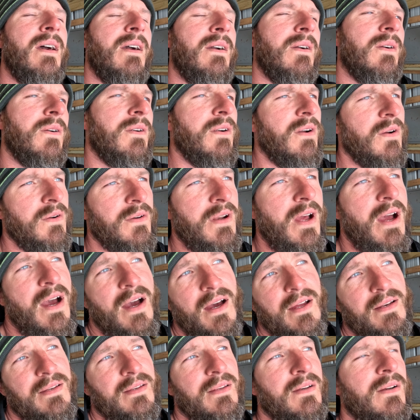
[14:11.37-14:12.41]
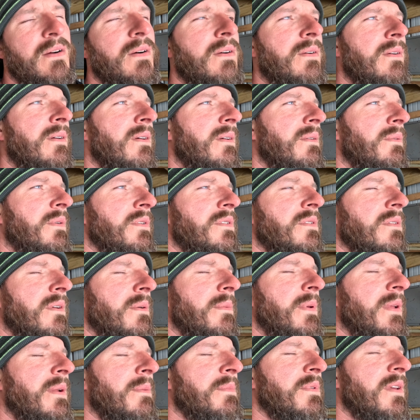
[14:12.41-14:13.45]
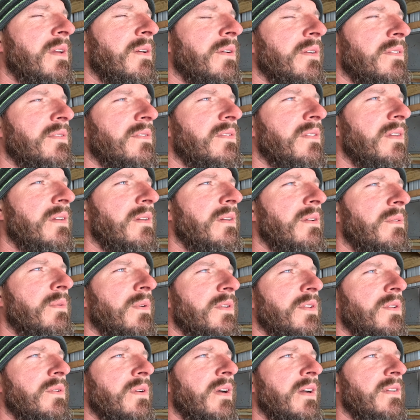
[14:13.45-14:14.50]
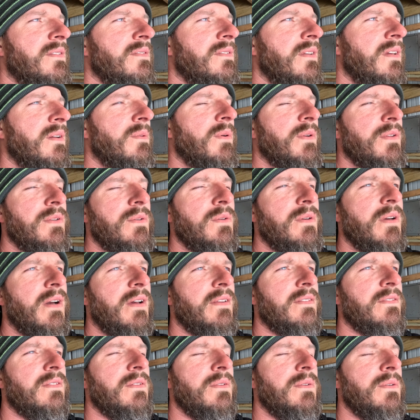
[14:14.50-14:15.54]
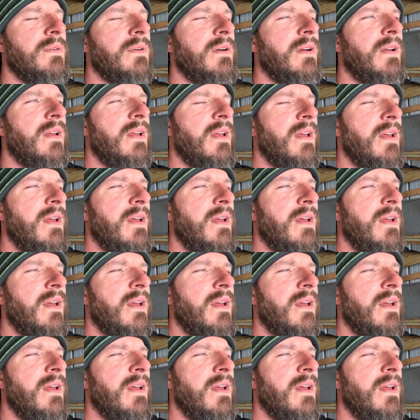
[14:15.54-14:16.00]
or not, you know, which, I mean, I'm curious to see what you guys think, what you guys do.